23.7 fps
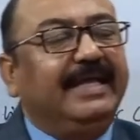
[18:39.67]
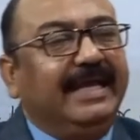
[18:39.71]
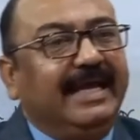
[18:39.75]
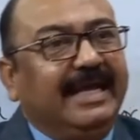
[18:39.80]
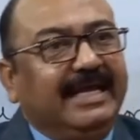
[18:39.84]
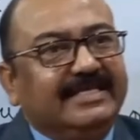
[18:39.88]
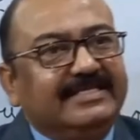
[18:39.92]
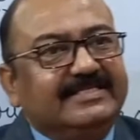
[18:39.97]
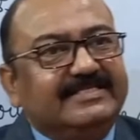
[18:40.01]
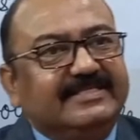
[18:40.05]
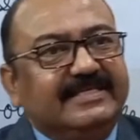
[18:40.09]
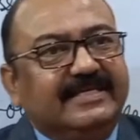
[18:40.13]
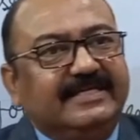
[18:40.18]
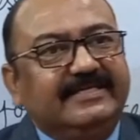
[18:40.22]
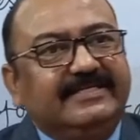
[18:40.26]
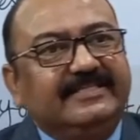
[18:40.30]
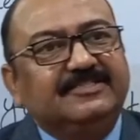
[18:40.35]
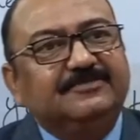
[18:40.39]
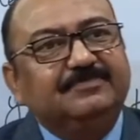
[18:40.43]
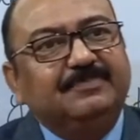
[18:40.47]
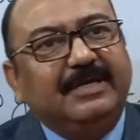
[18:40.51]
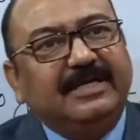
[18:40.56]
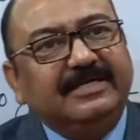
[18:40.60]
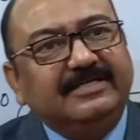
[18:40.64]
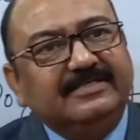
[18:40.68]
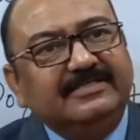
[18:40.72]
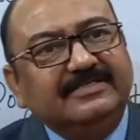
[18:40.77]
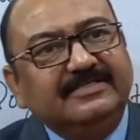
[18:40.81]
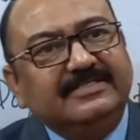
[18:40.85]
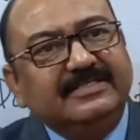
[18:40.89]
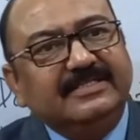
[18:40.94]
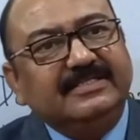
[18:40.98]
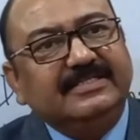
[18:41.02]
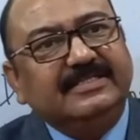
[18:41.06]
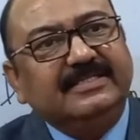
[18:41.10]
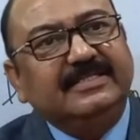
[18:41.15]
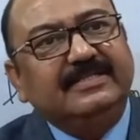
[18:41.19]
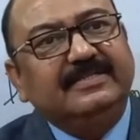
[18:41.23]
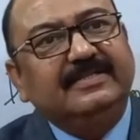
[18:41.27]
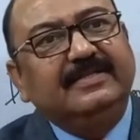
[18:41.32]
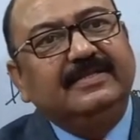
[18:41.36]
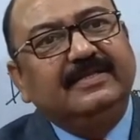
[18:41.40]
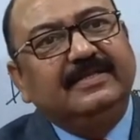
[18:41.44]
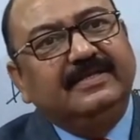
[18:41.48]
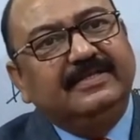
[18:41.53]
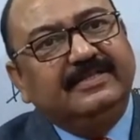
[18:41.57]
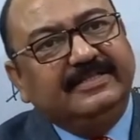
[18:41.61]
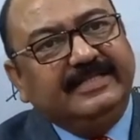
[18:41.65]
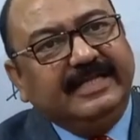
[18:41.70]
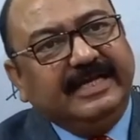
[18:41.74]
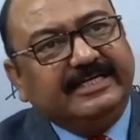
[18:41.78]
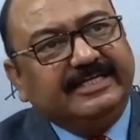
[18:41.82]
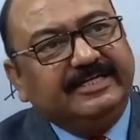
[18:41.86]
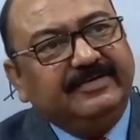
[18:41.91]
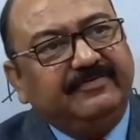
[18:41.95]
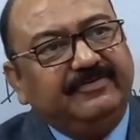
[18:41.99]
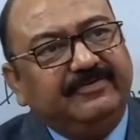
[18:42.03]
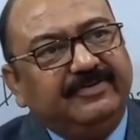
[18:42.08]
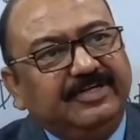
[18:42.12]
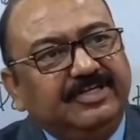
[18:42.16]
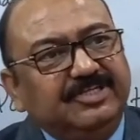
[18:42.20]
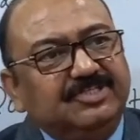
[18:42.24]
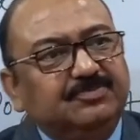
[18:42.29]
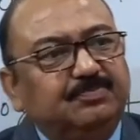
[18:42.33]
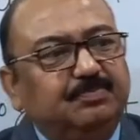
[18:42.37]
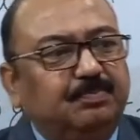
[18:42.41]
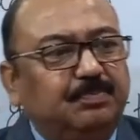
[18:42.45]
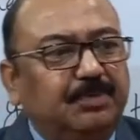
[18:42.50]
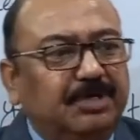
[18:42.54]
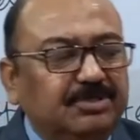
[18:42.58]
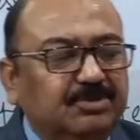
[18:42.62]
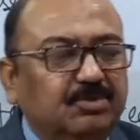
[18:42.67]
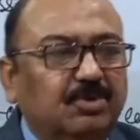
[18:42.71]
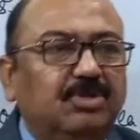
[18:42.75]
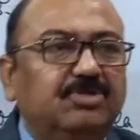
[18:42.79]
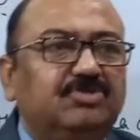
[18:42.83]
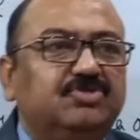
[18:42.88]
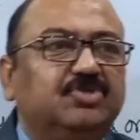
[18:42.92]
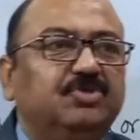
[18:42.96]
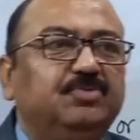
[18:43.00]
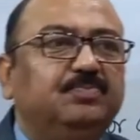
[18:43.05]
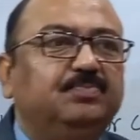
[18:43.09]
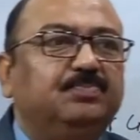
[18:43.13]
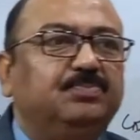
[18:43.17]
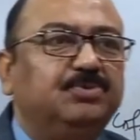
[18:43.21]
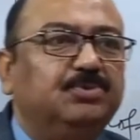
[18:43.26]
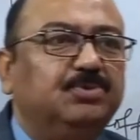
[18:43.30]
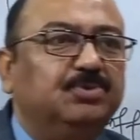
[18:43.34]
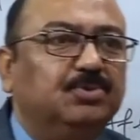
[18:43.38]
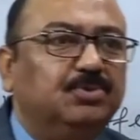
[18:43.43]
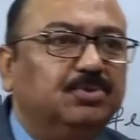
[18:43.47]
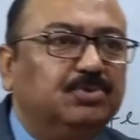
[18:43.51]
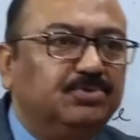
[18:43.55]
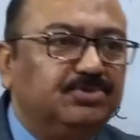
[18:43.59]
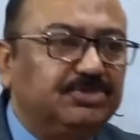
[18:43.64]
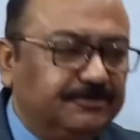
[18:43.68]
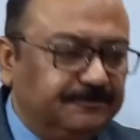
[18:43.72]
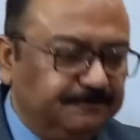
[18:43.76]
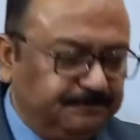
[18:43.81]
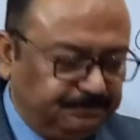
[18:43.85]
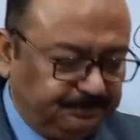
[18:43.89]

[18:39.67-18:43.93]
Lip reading: and sentence patterns in the activities, but also improves